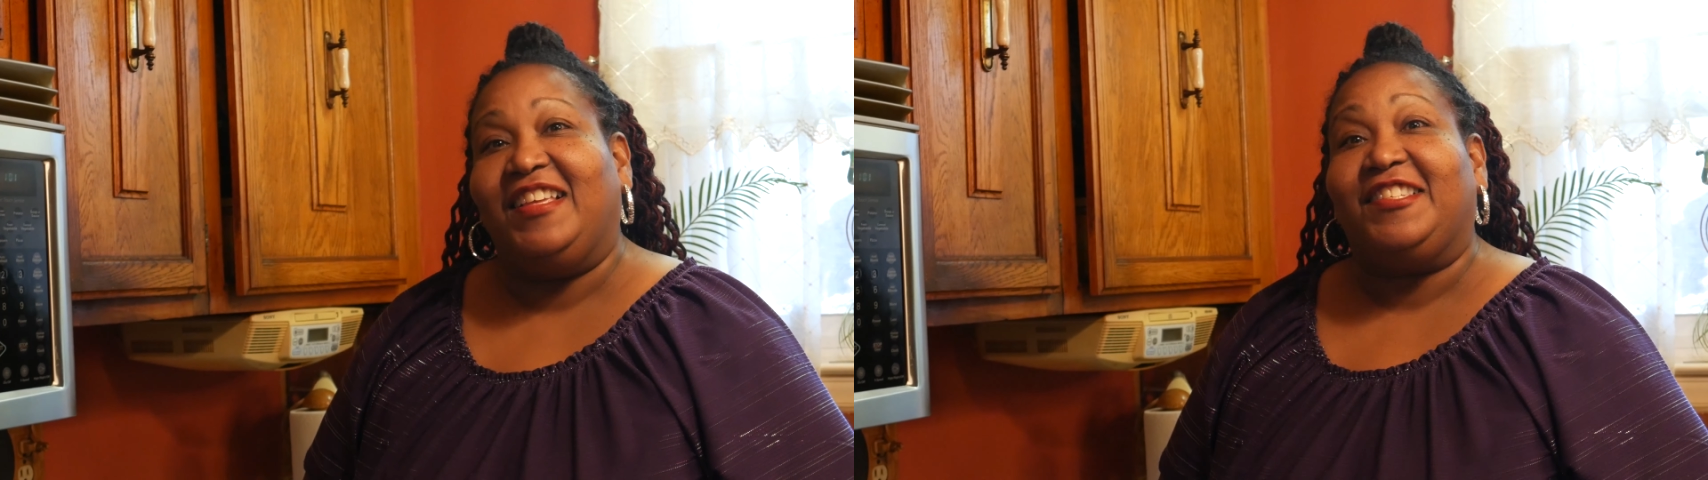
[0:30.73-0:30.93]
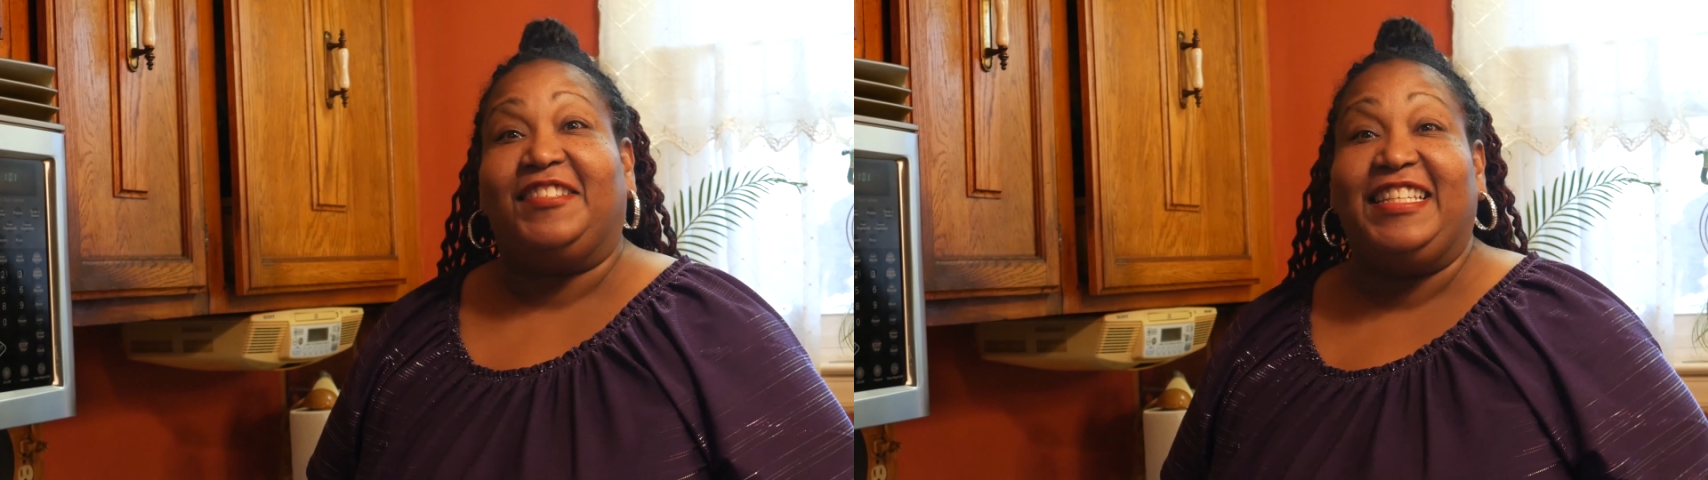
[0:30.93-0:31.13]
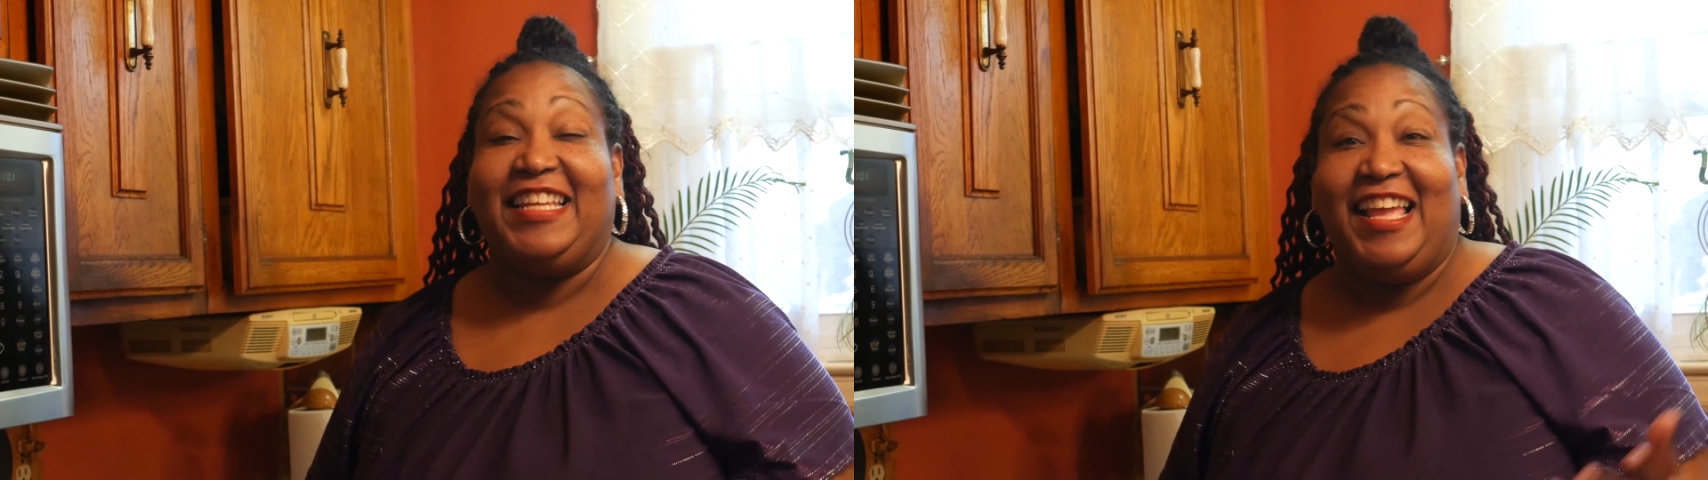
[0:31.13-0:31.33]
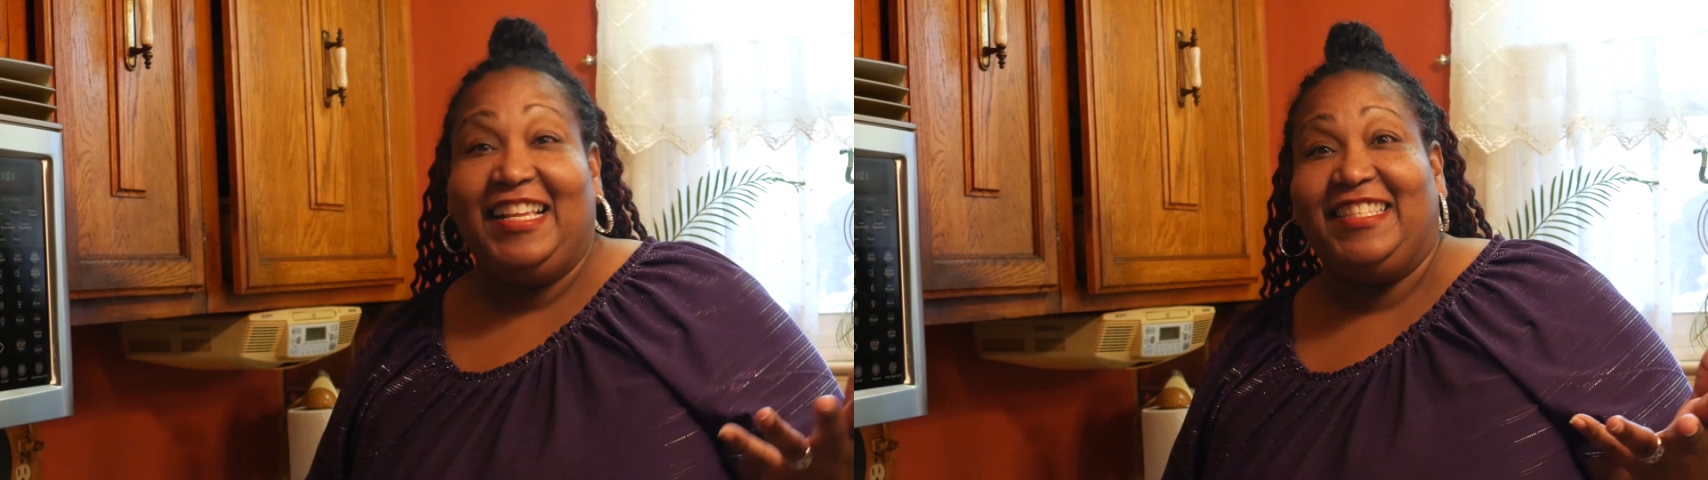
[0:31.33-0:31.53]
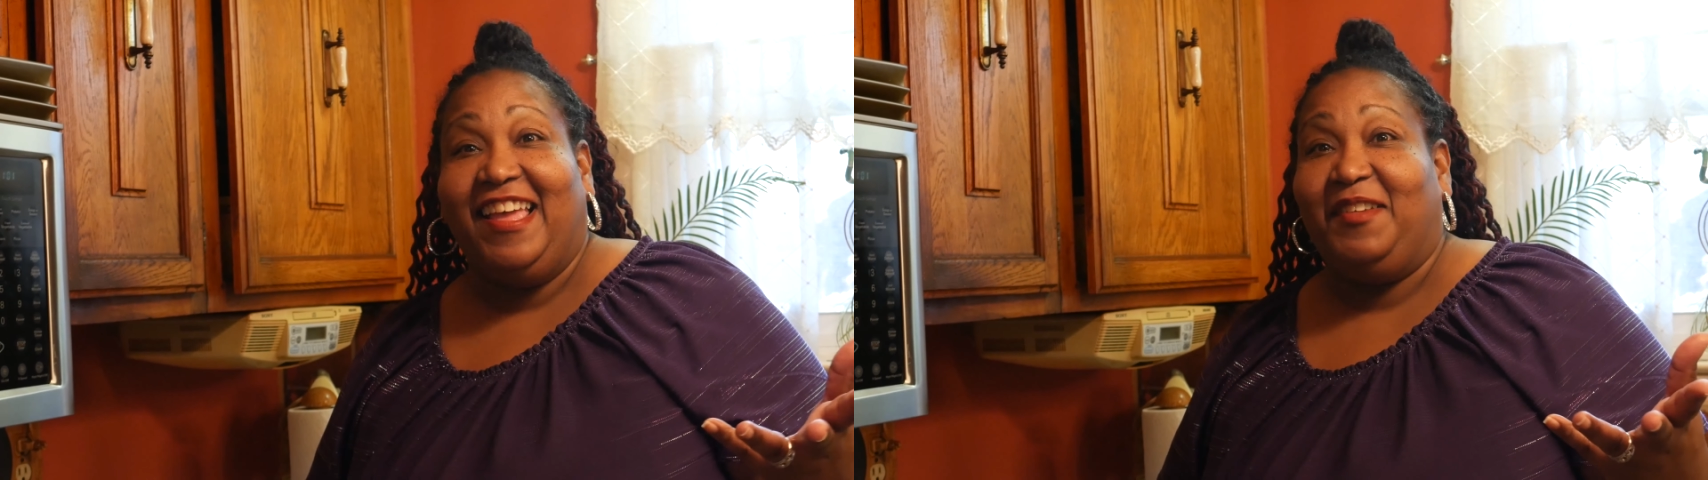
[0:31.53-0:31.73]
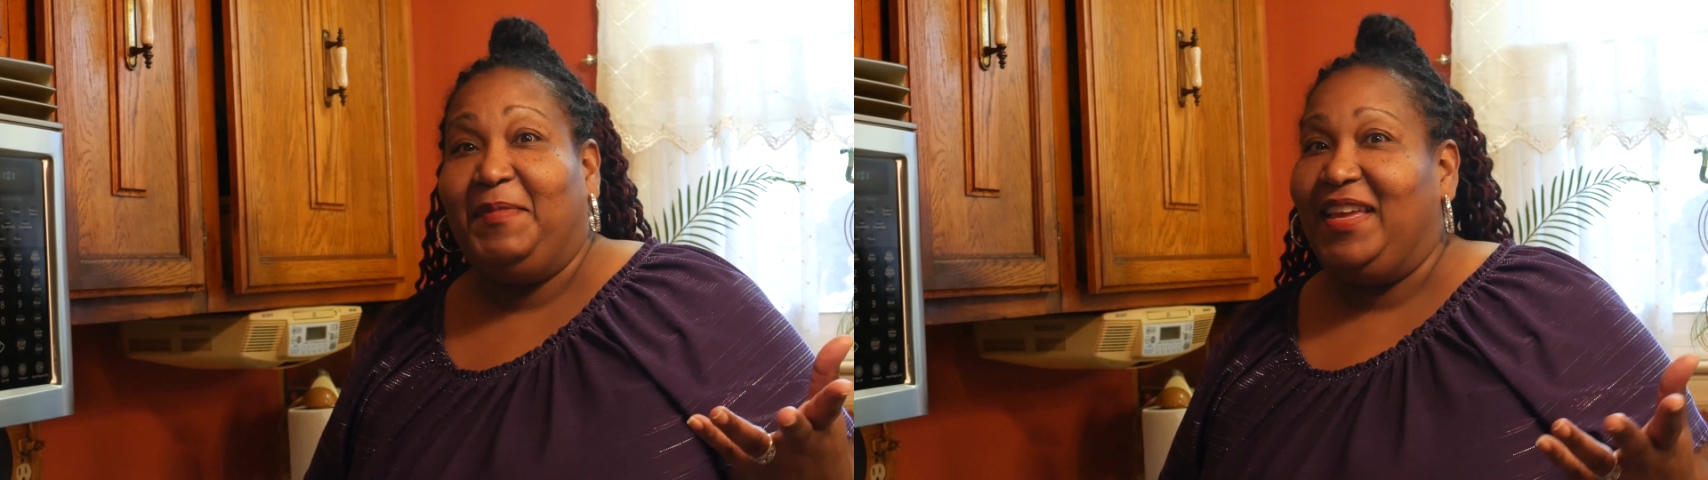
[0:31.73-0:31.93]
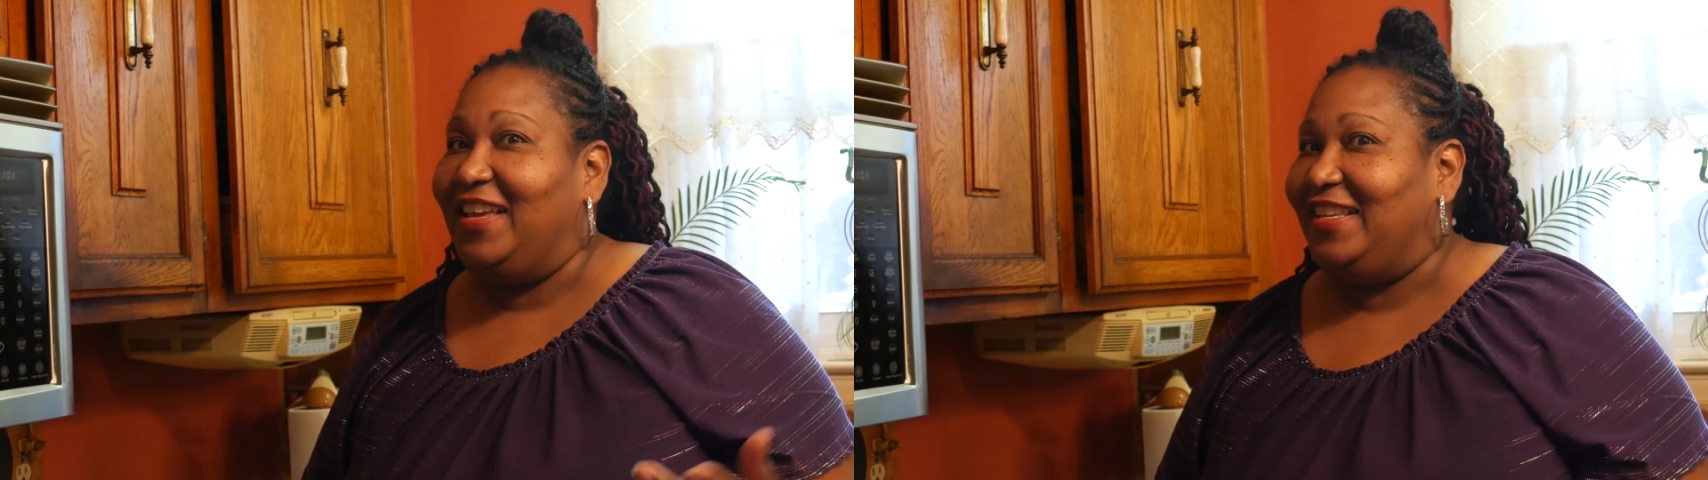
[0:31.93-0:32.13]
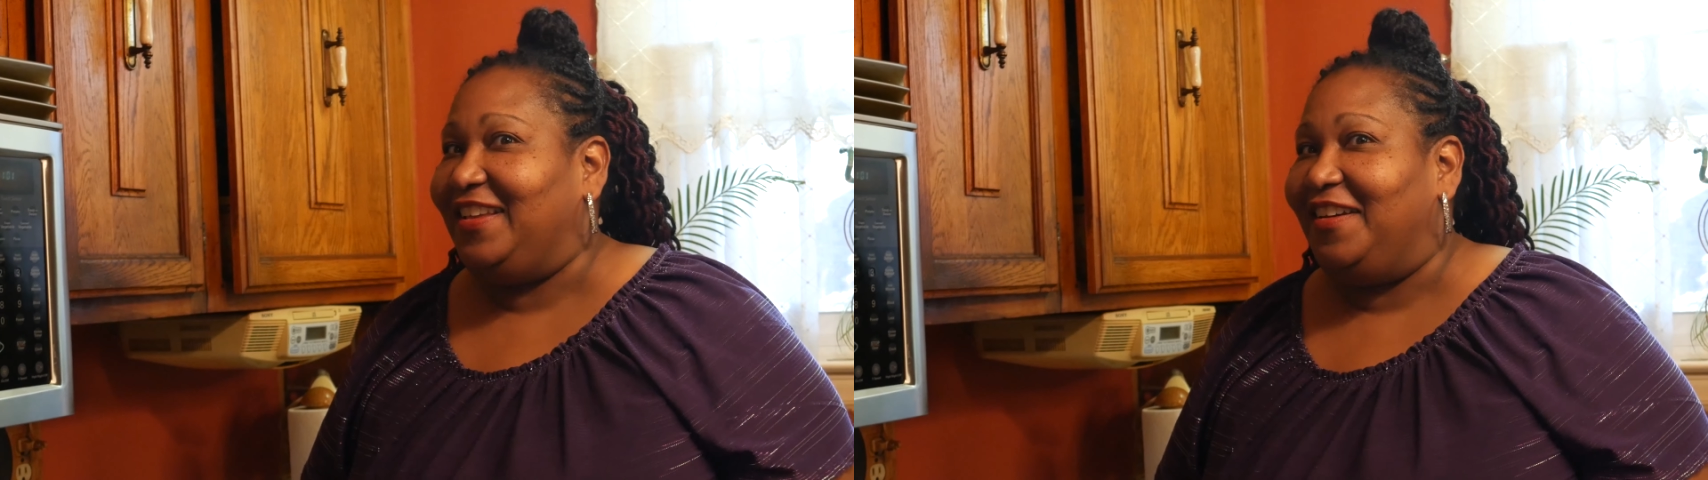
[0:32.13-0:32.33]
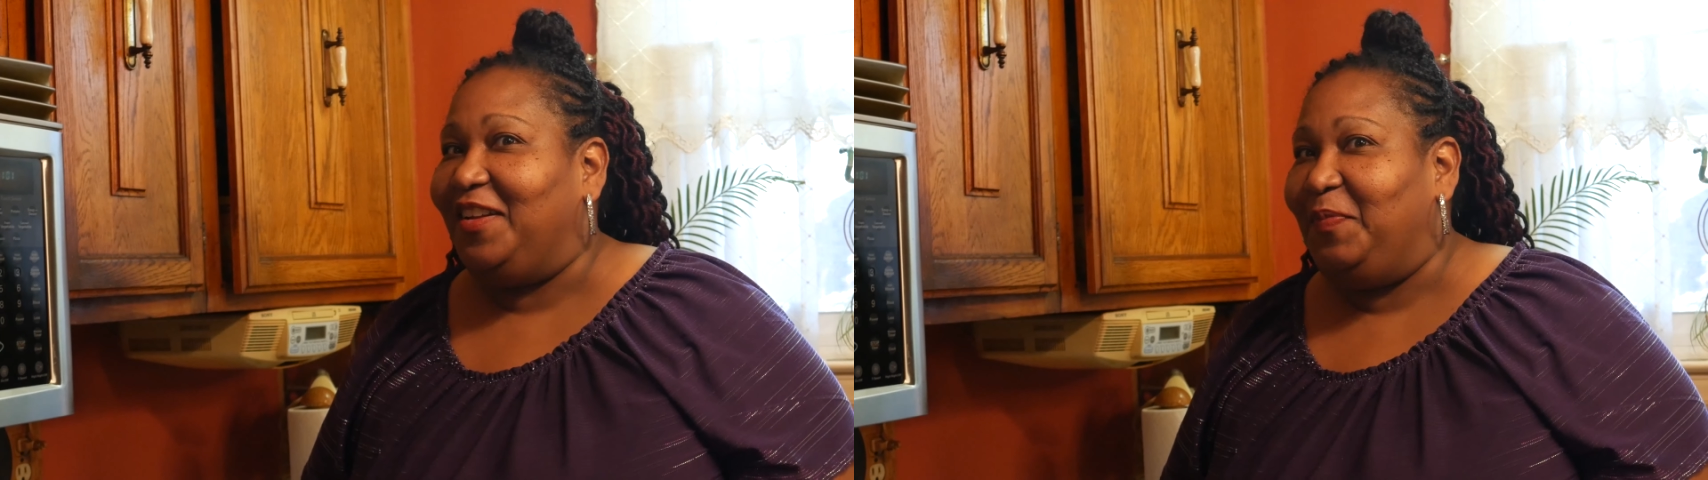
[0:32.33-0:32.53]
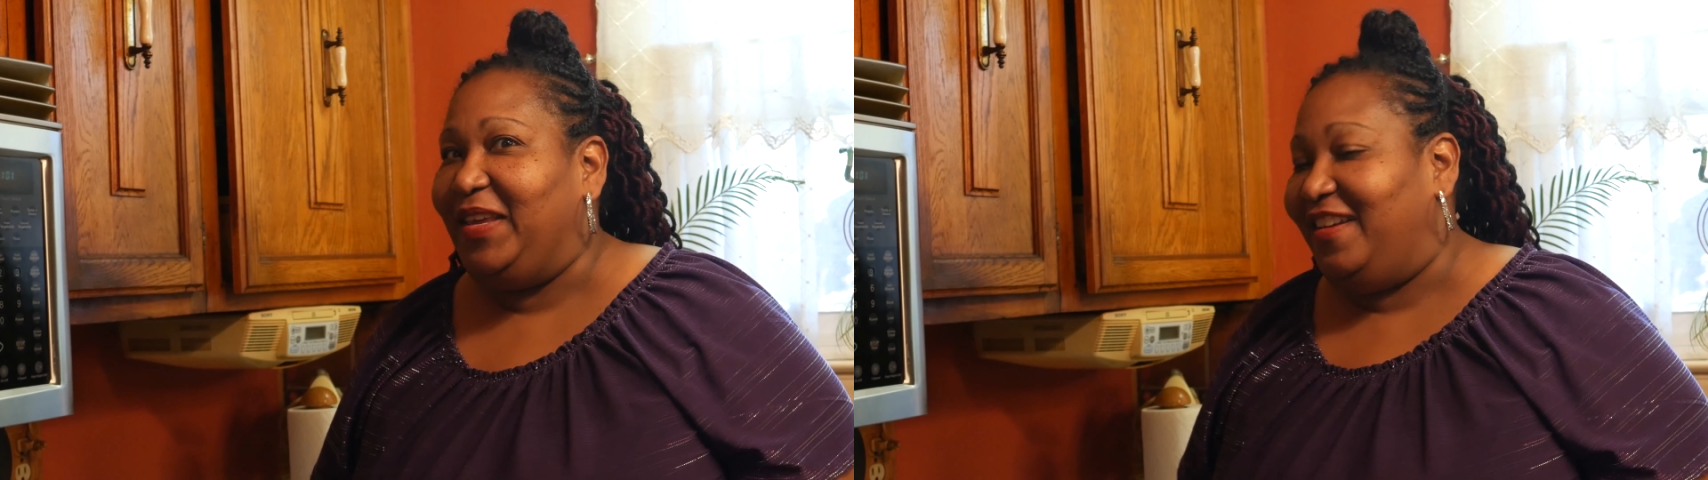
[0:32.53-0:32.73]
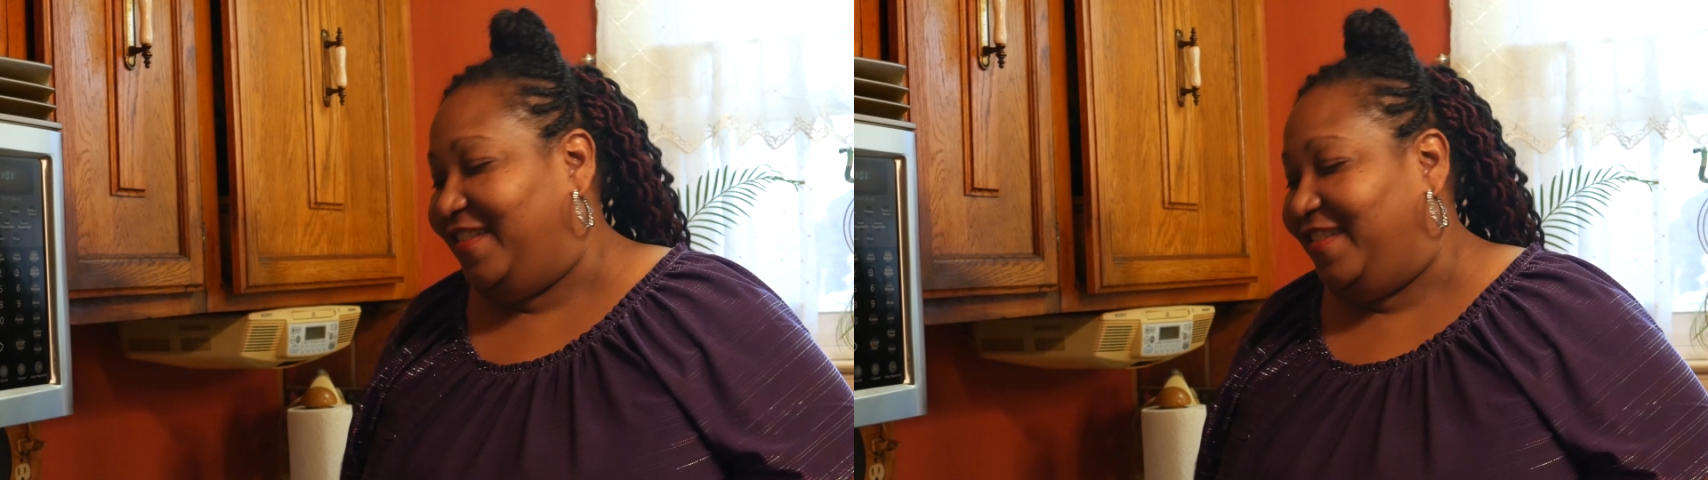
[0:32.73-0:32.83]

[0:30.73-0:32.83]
So today's segment is going to be